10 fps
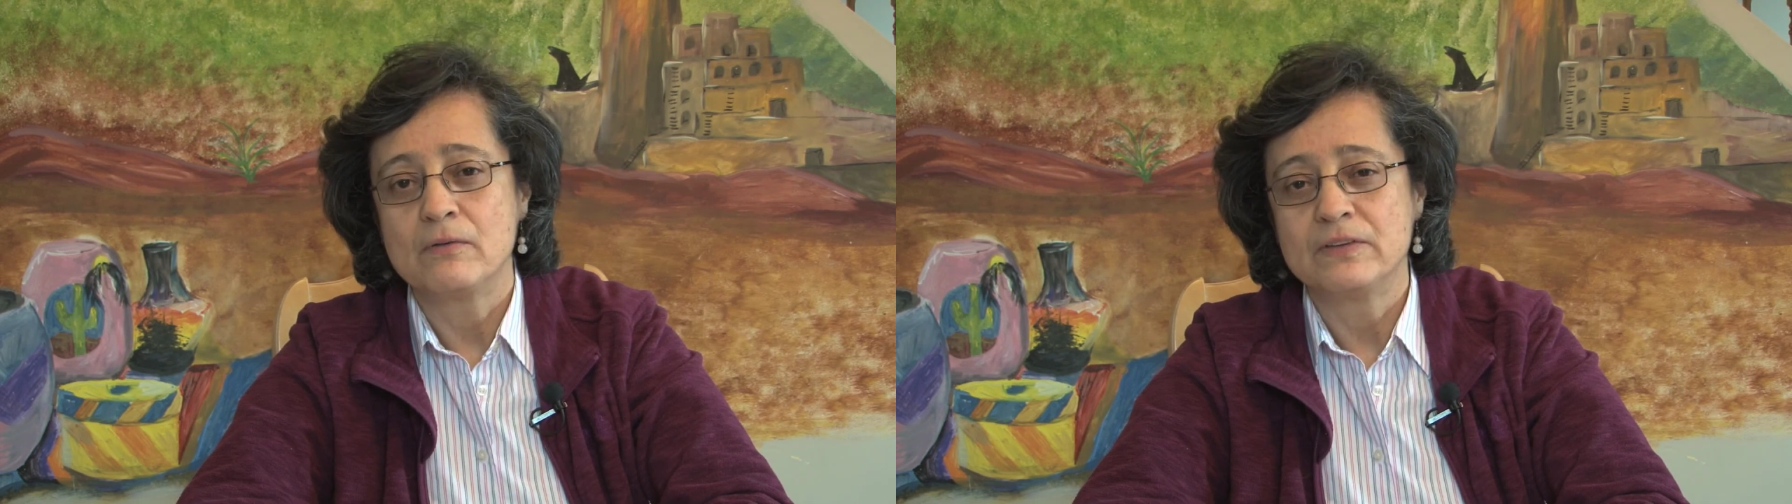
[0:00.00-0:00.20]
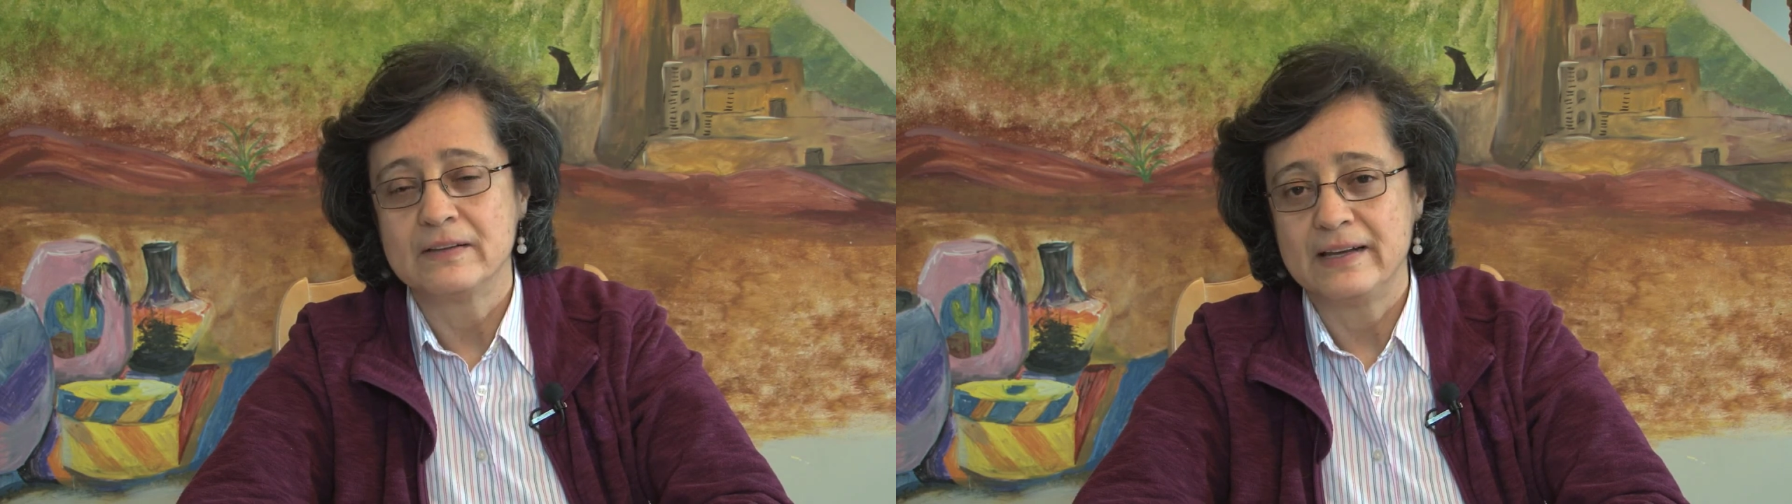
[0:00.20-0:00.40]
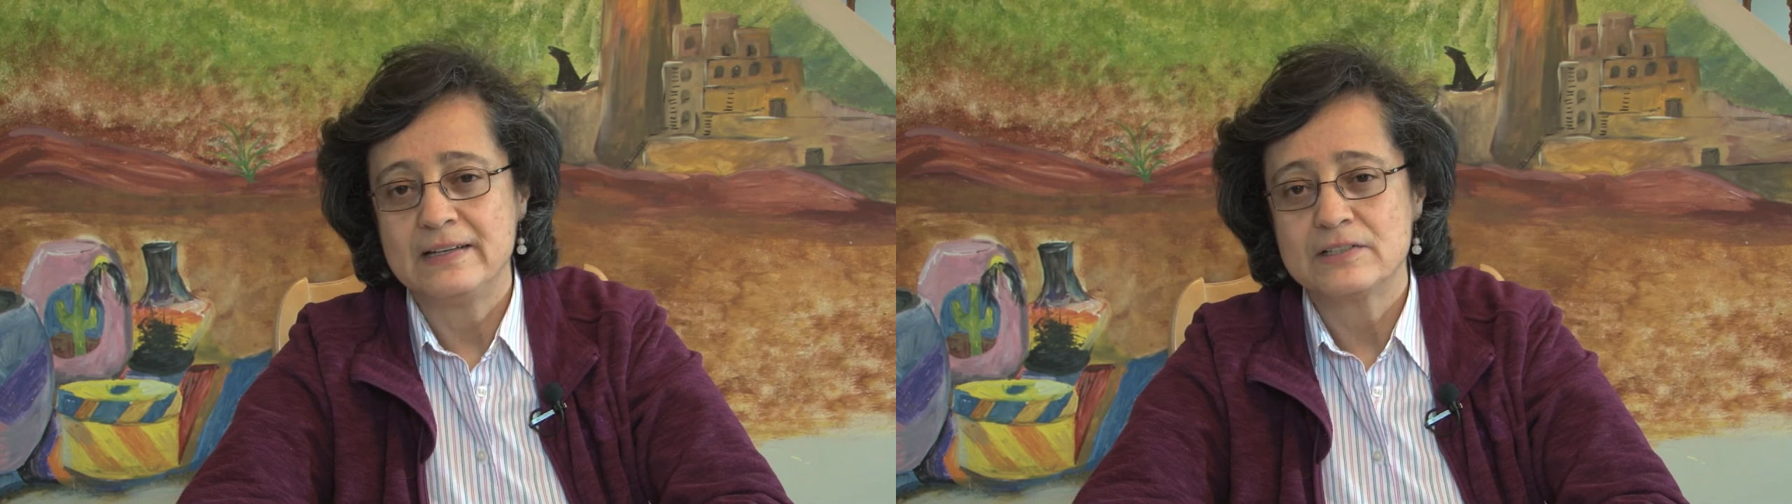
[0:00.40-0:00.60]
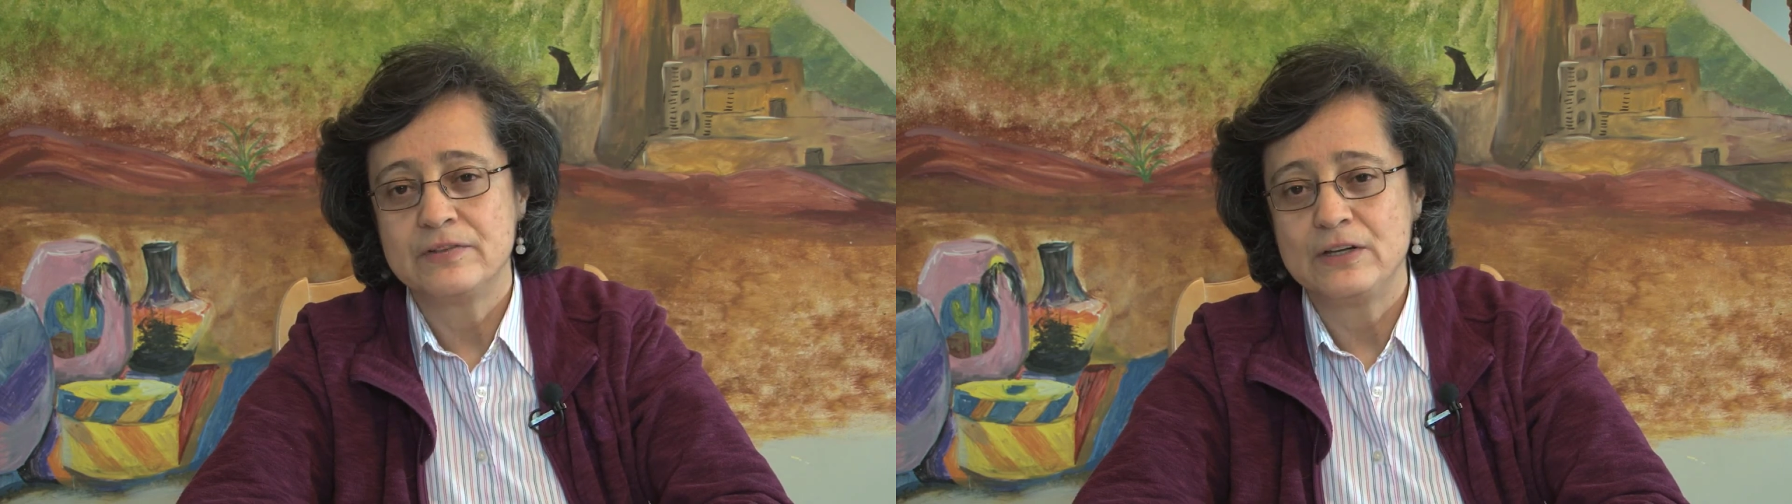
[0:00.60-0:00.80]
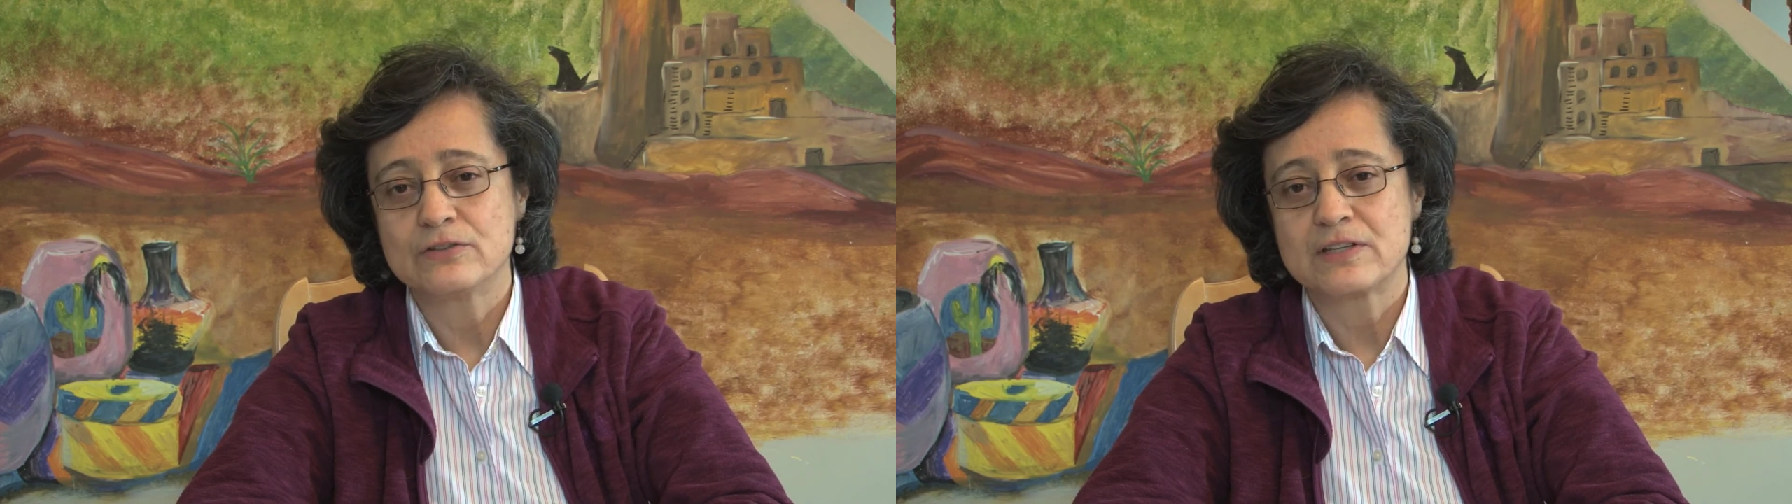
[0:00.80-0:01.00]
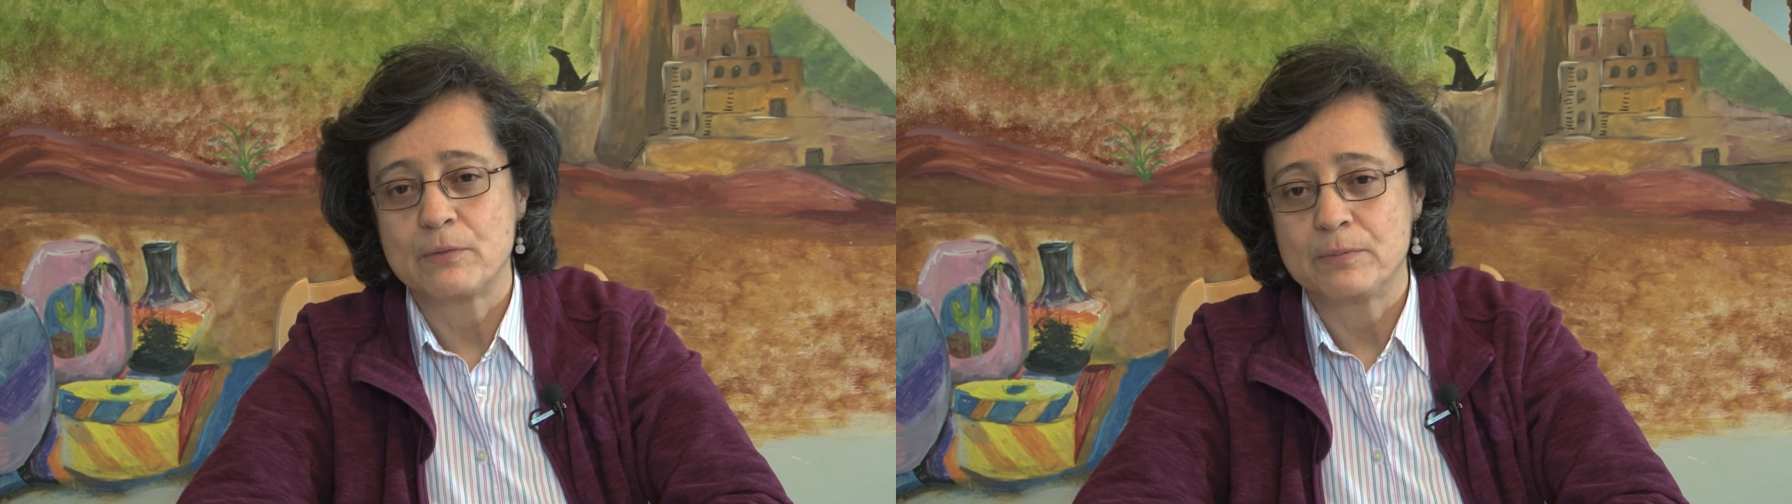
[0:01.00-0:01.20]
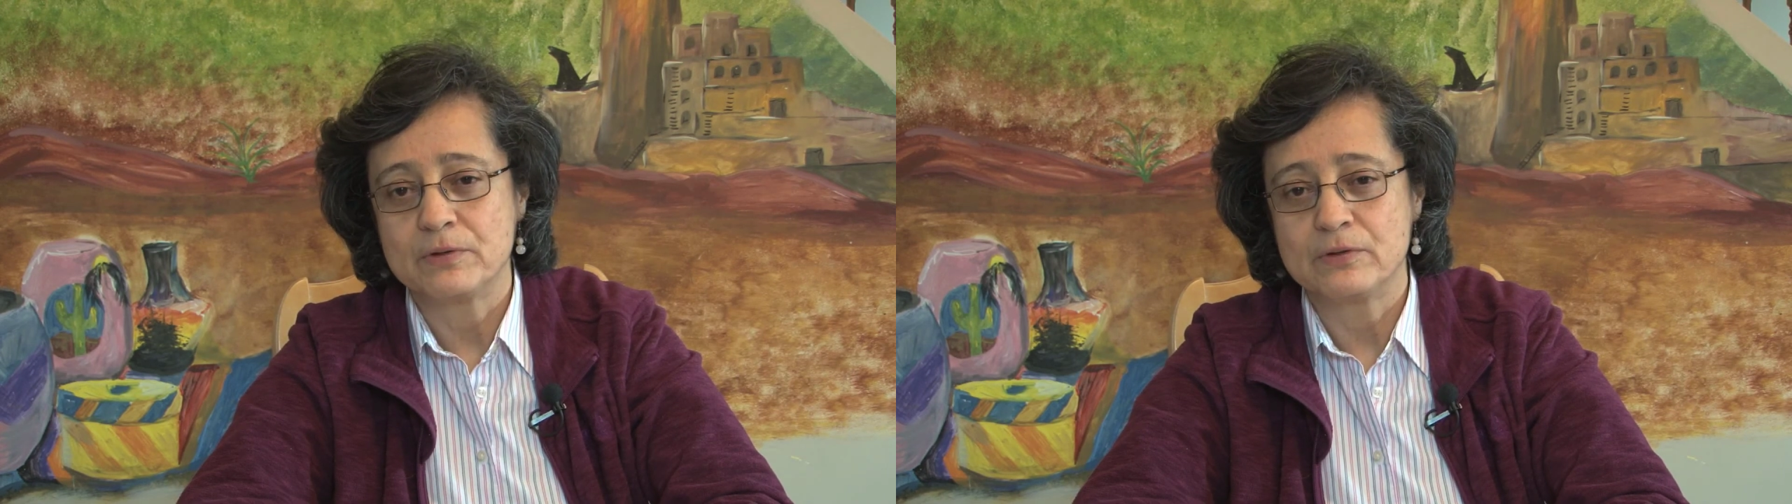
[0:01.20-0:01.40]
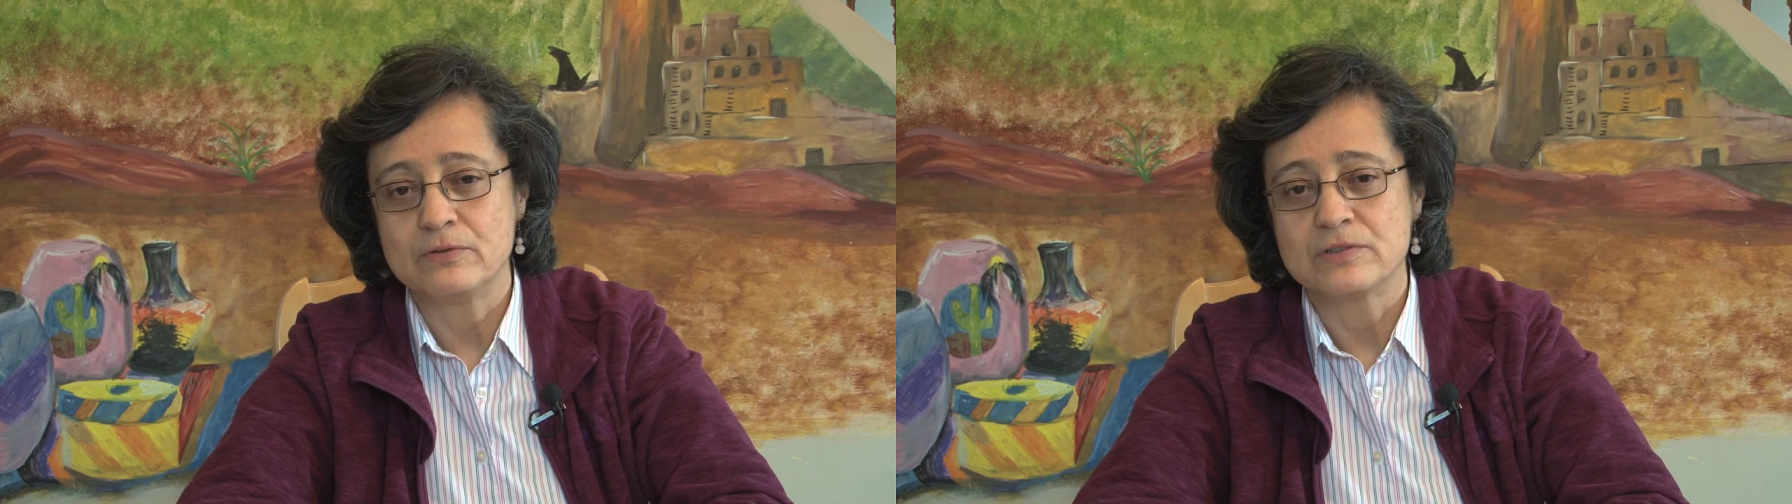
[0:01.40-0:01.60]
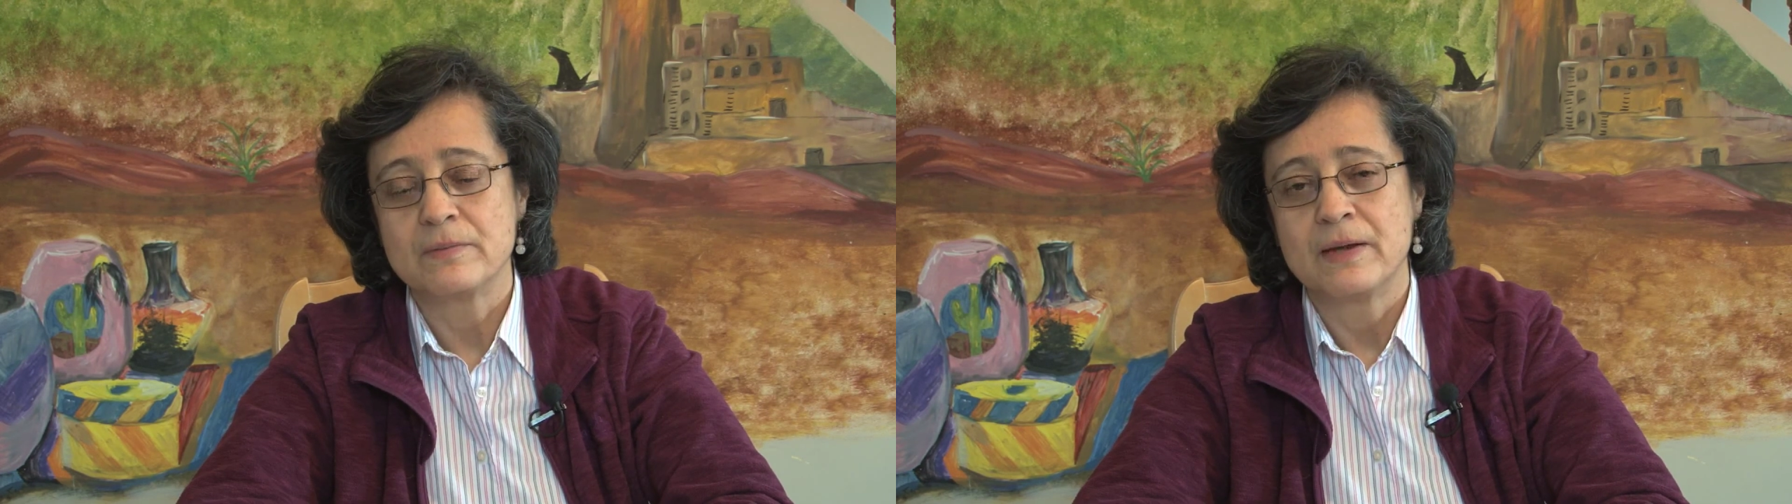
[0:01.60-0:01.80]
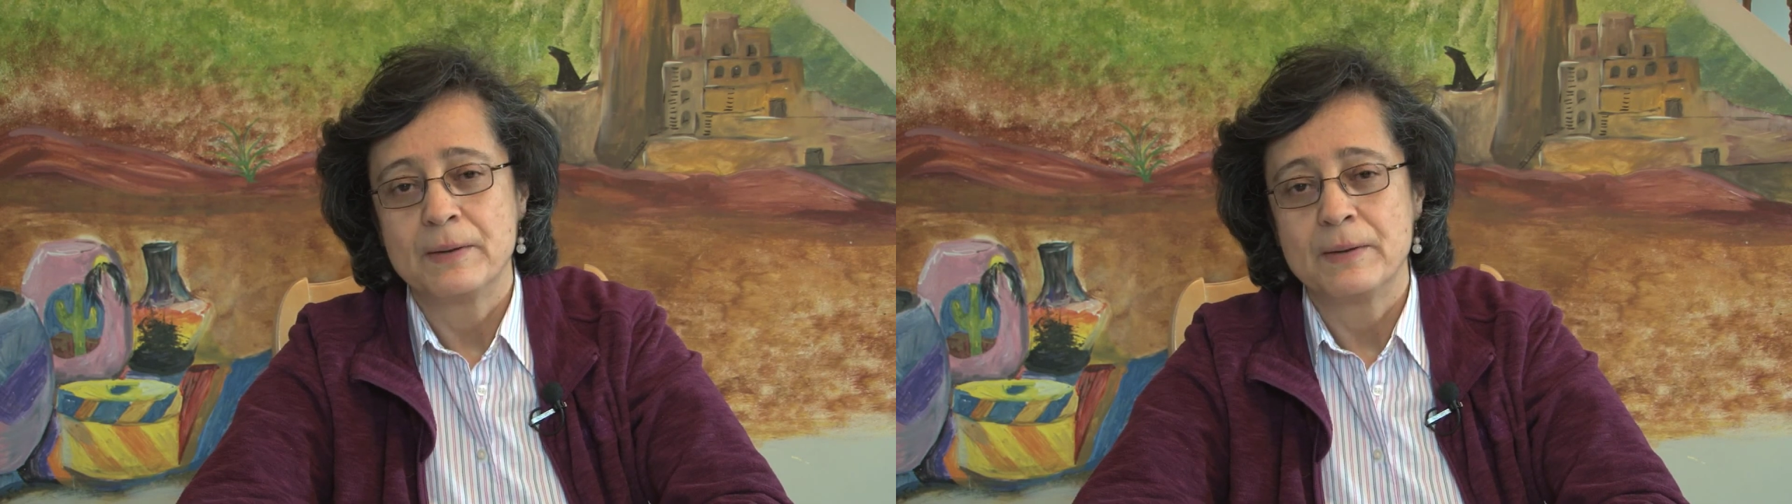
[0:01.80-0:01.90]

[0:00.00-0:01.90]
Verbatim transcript: of the latest videos that we produce.